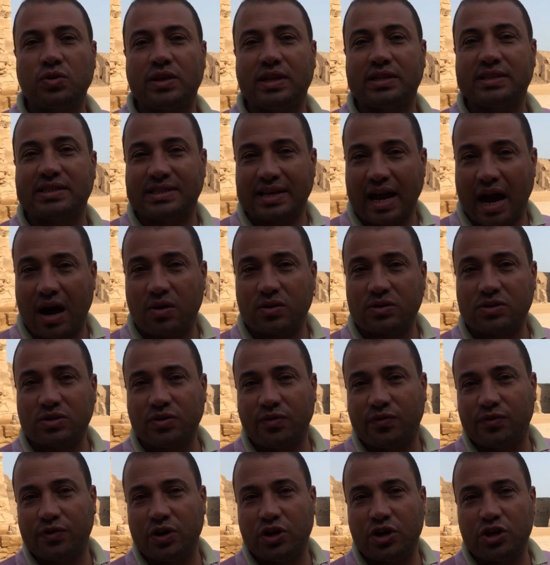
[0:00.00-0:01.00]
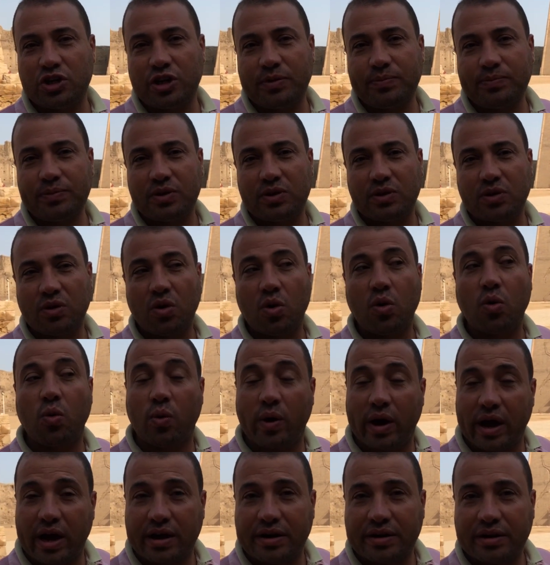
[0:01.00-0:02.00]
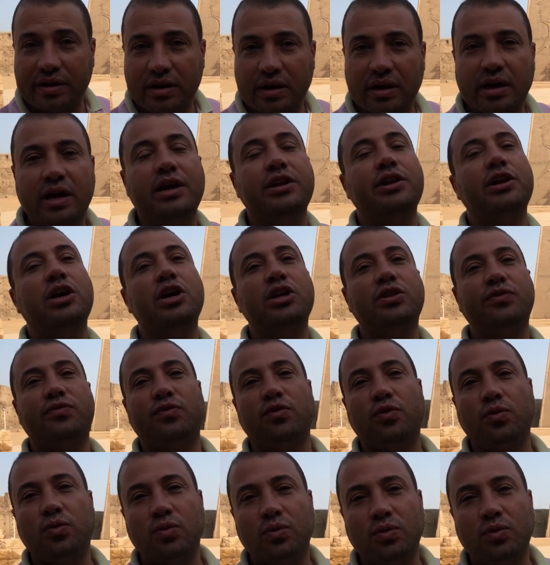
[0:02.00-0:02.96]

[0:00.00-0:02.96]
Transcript: the south of Egypt. Where? In Edfu.